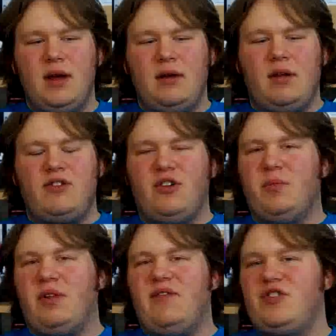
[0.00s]
led you to
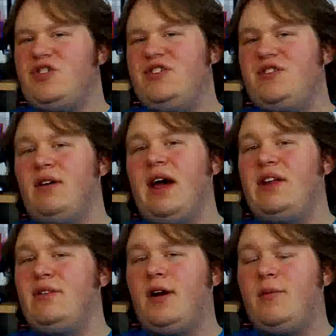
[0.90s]
believe that she still
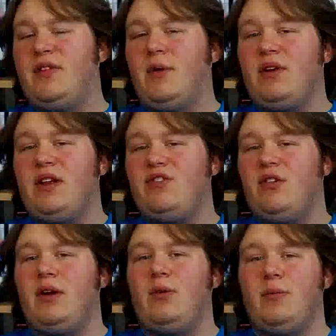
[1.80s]
had an arm and they were
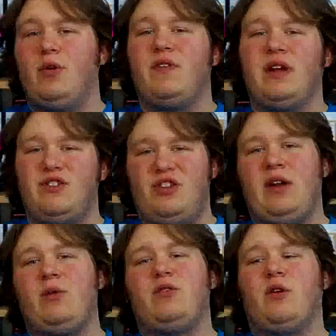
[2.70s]
digitally removing it,
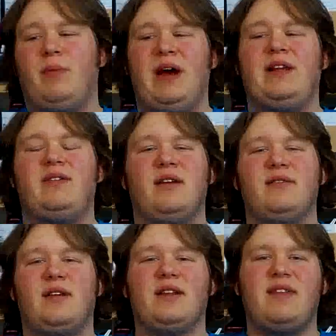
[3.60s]
shadows on her body,
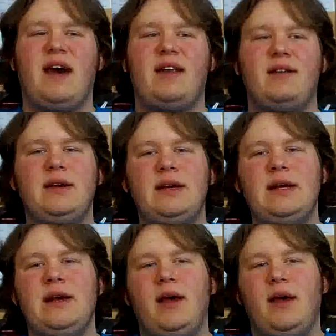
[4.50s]
things like that.
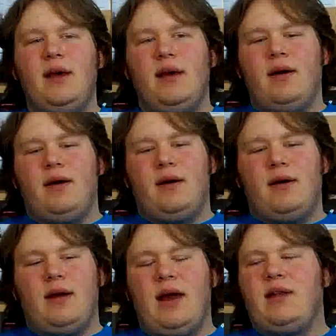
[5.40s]

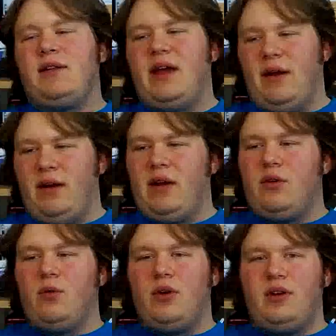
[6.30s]
And Carrie
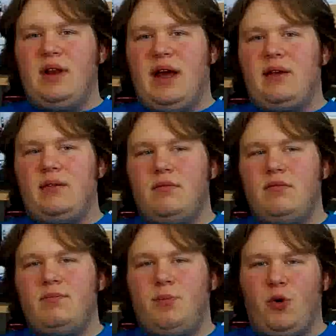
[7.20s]
Underwood not
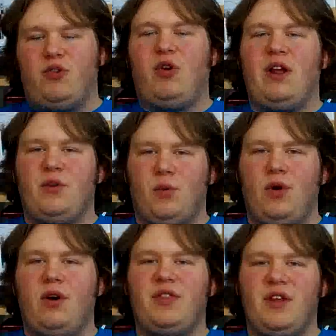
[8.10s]
portraying the
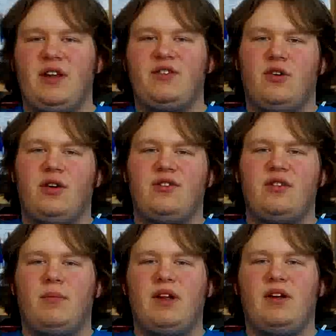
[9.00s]
role, I think, as good as
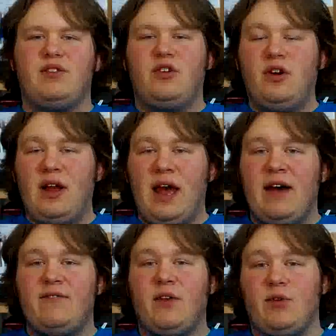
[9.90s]
somebody else could
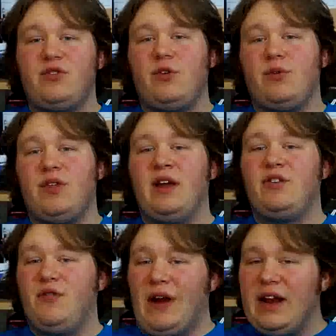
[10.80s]
have. Those two
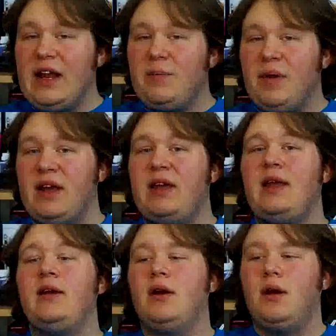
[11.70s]
things, very
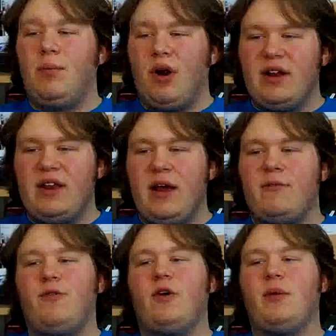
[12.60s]
nitpicky, brought it
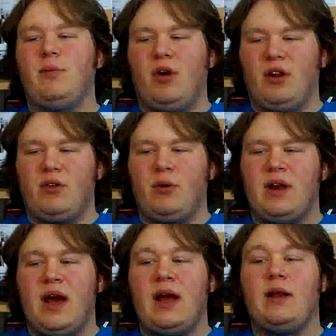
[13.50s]
down for me, brought it to a
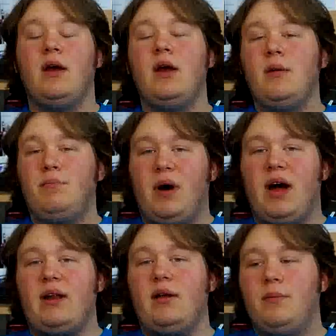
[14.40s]
9.
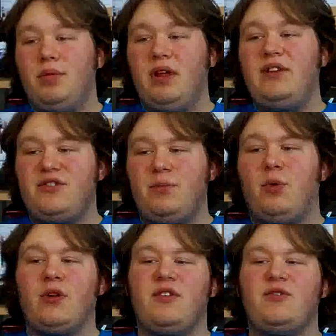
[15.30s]
But please
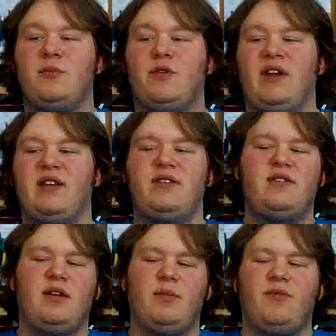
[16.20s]
support this movie. As I
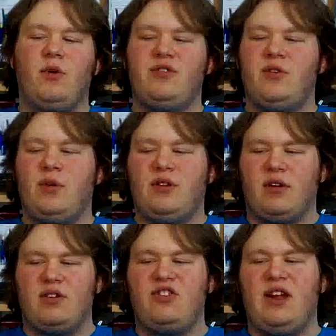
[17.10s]
said before, Sony
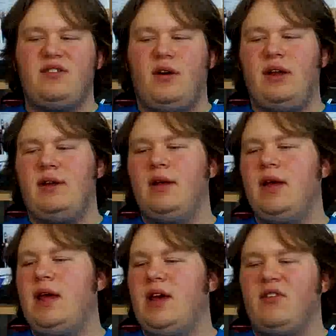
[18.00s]
took a chance on it.
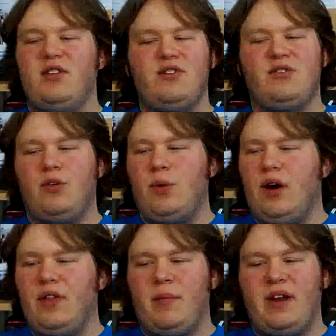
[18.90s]
If it doesn't do
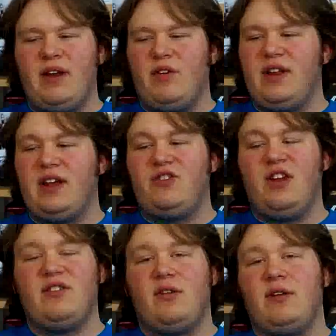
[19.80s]
well, they might never take a
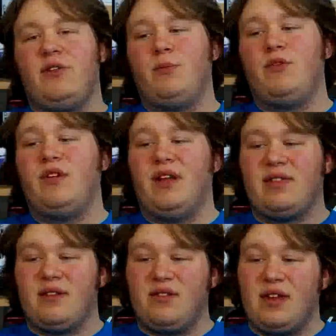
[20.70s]
chance on another movie
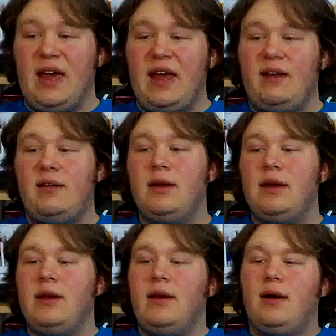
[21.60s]
like this again.
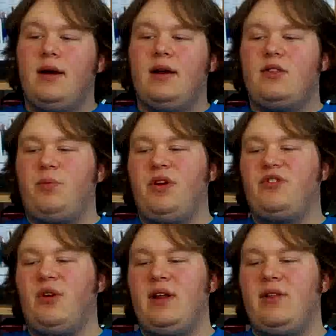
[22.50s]
At the
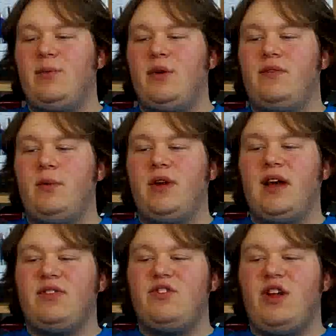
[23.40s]
pre-screening of the movie, we
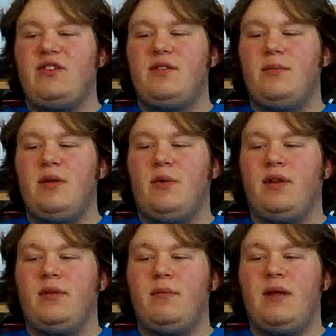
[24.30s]
got the chance to meet one
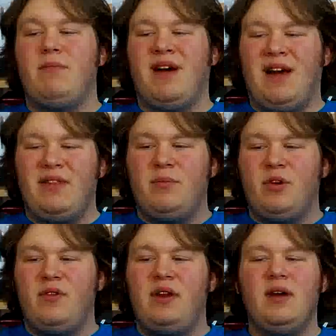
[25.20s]
of the men behind the
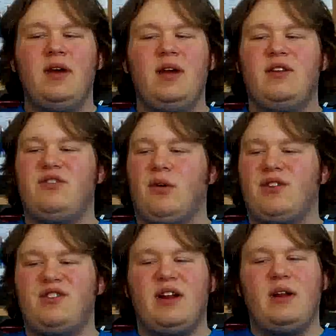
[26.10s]
movie. He's so
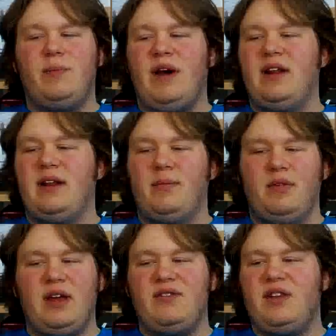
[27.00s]
excited about it. He
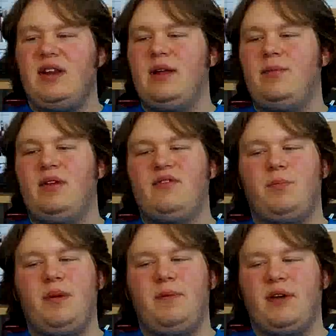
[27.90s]
believes in it. He believes
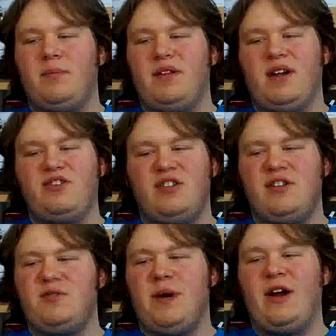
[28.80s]
that people can be touched and
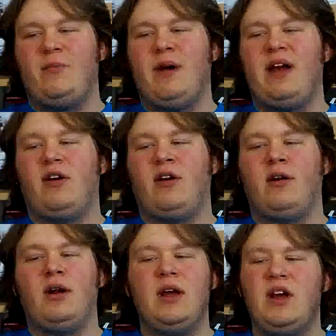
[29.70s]
inspired by her